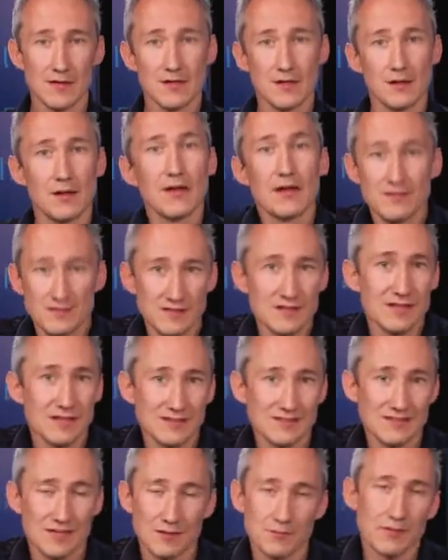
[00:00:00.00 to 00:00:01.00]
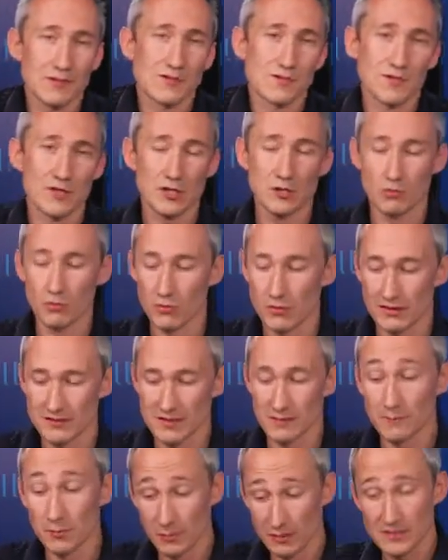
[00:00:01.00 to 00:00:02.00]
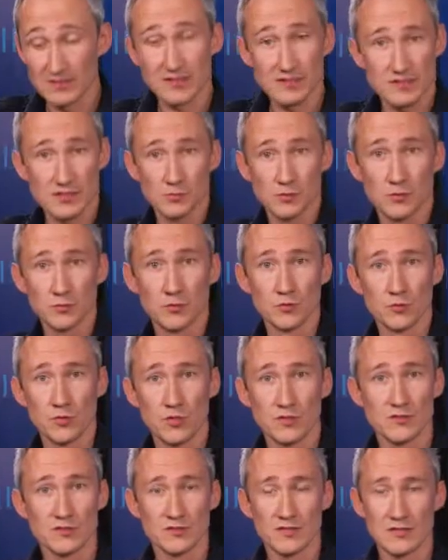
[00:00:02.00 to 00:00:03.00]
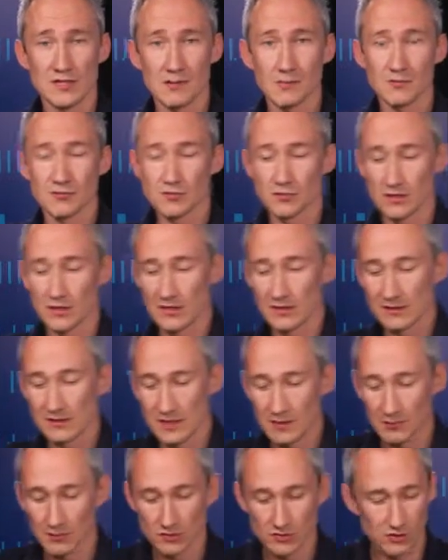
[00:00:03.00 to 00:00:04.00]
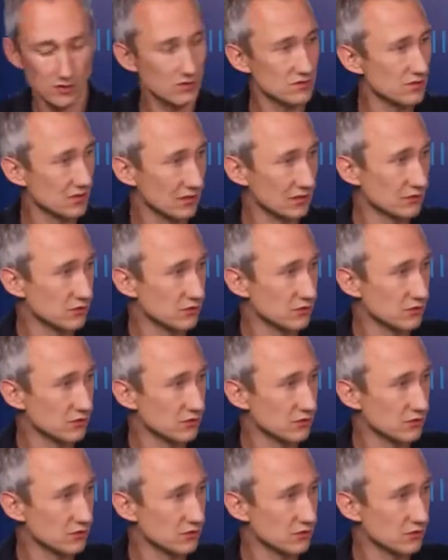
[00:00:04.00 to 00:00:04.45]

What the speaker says: As an example, I mean, it's a very crude example, but it's actually one we'll use in the demo to illustrate.